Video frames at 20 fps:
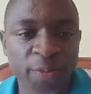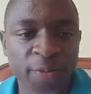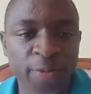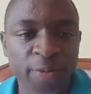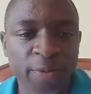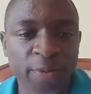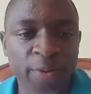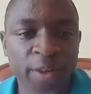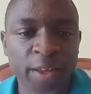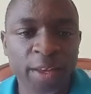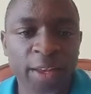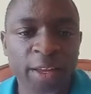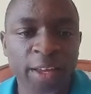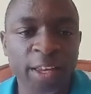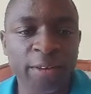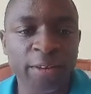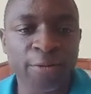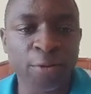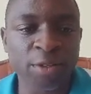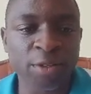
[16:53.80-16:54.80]
If you
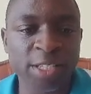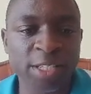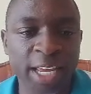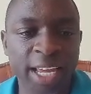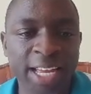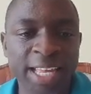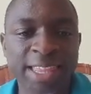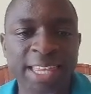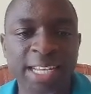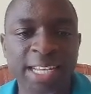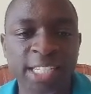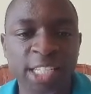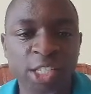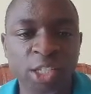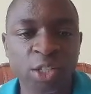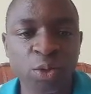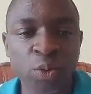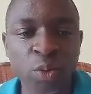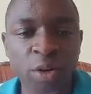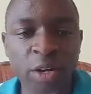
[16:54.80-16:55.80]
take 32
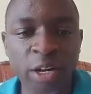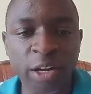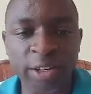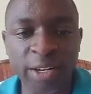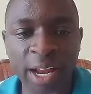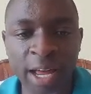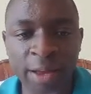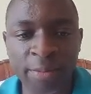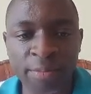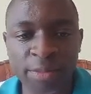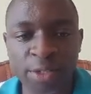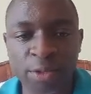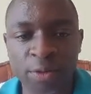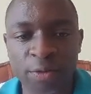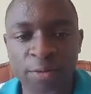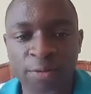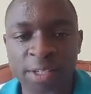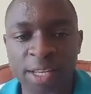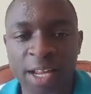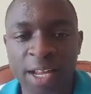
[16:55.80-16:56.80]
grams of
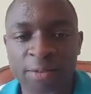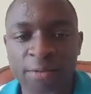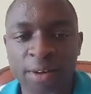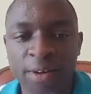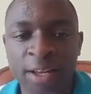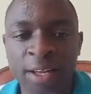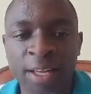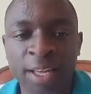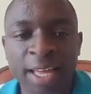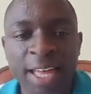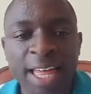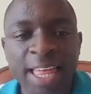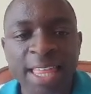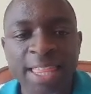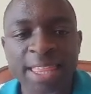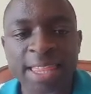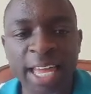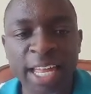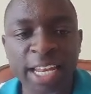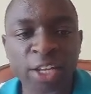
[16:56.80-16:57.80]
sulfur, then you
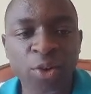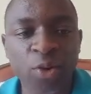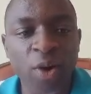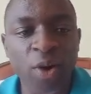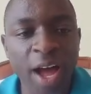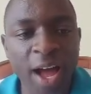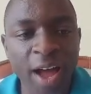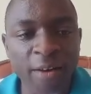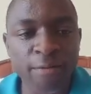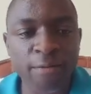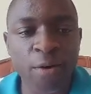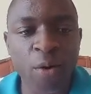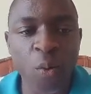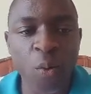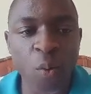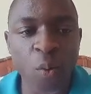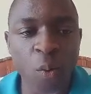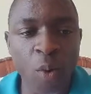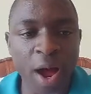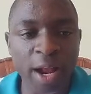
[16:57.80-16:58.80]
have
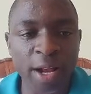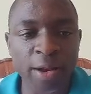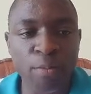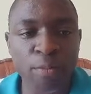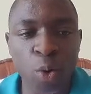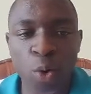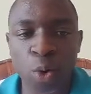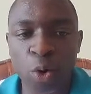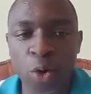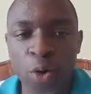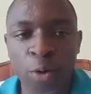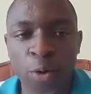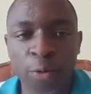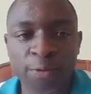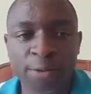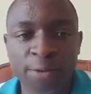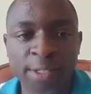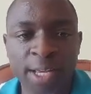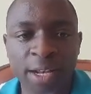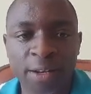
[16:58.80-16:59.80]
1 mole of
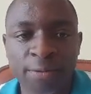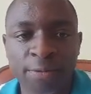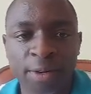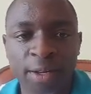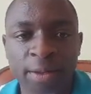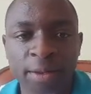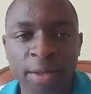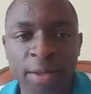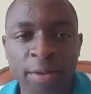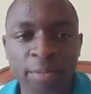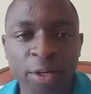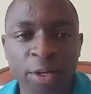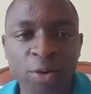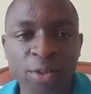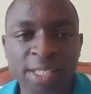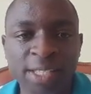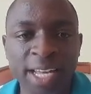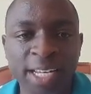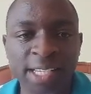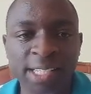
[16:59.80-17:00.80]
sulfur, because that is
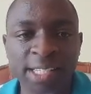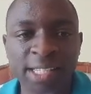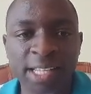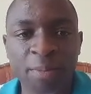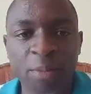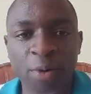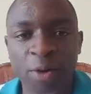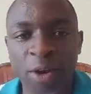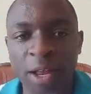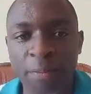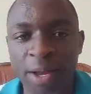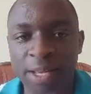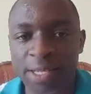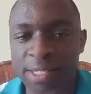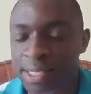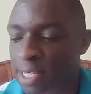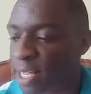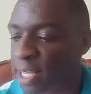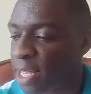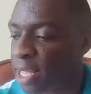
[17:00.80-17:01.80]
the molar mass,
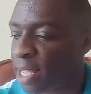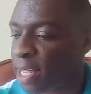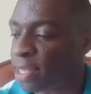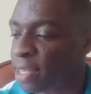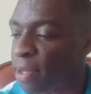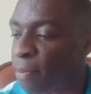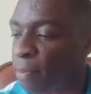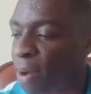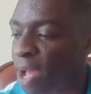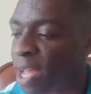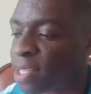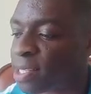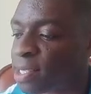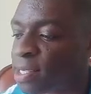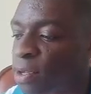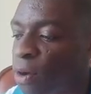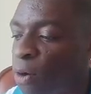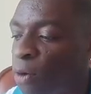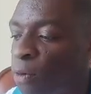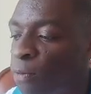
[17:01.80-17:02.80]
the mass of
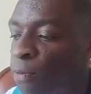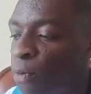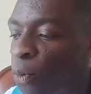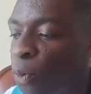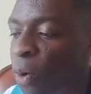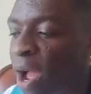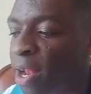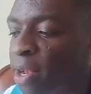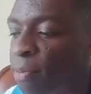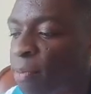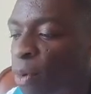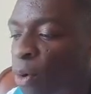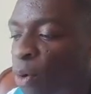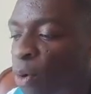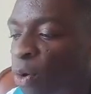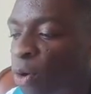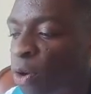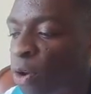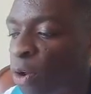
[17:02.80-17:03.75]
1 mole of a